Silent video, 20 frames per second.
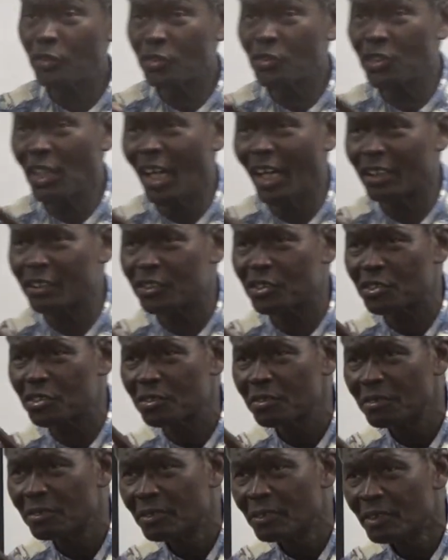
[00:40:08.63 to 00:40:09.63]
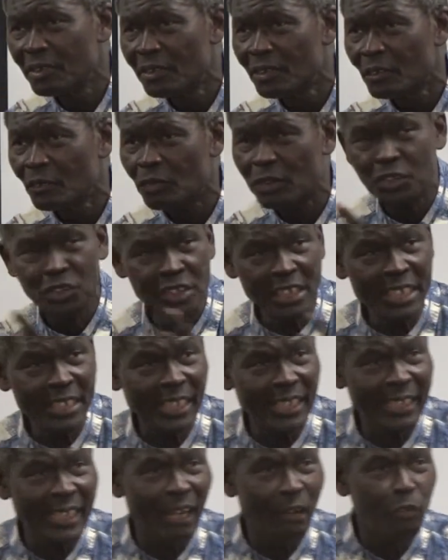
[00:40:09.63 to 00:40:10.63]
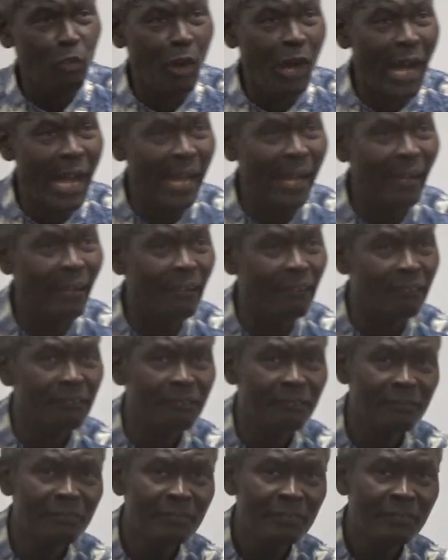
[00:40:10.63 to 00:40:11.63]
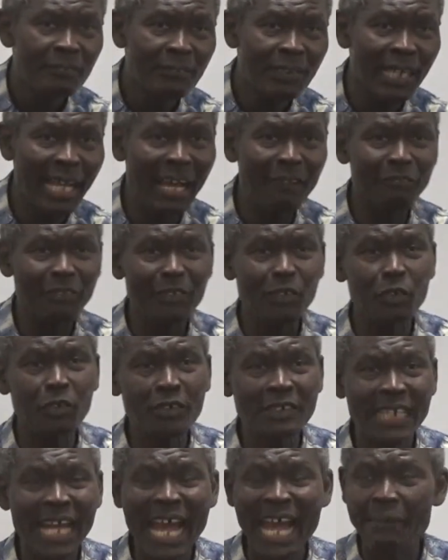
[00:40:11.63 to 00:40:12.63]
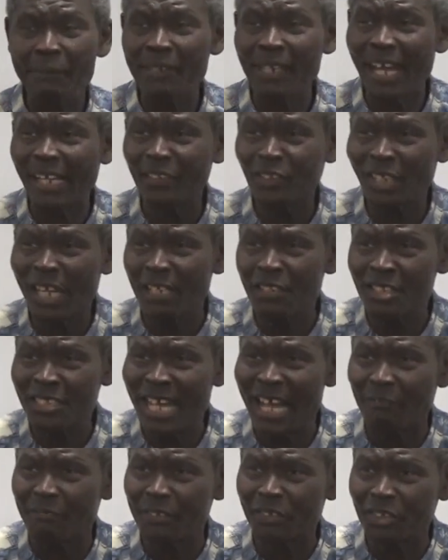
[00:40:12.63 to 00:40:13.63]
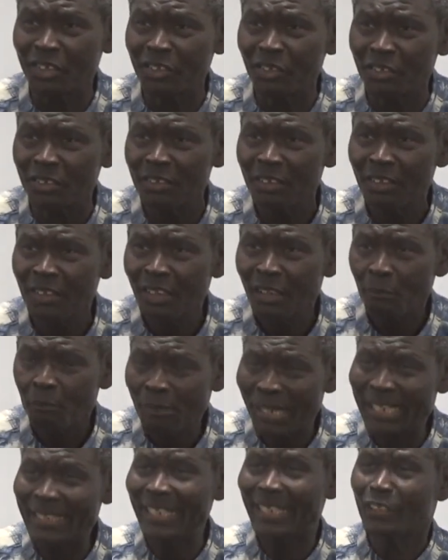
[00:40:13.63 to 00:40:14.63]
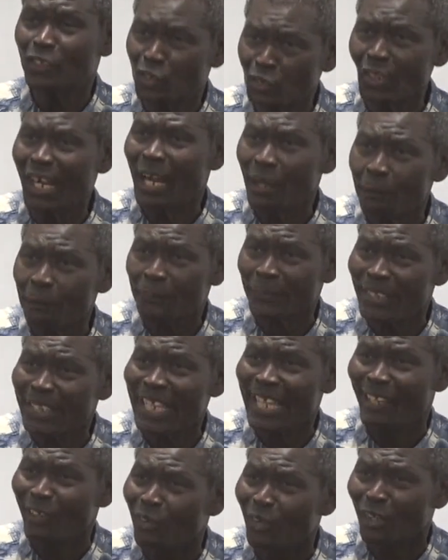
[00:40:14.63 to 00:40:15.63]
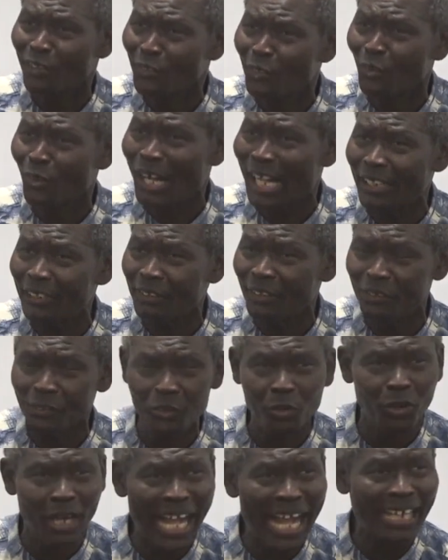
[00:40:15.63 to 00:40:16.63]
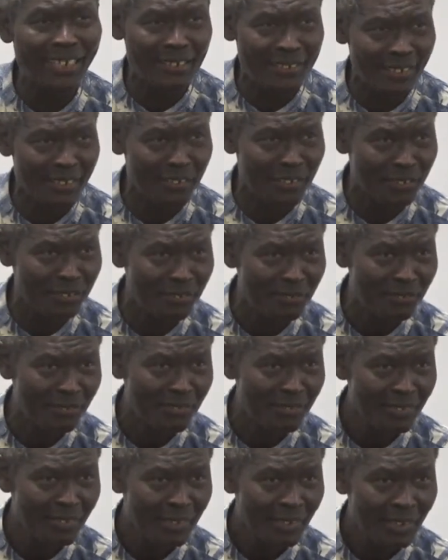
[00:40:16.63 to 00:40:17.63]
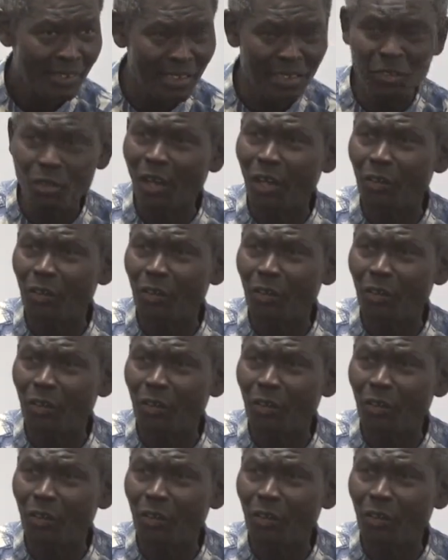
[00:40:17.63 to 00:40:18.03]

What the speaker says: to church, we sing in the choir, we having a good time in our church services, but the tramp, he ain't got no access. He ain't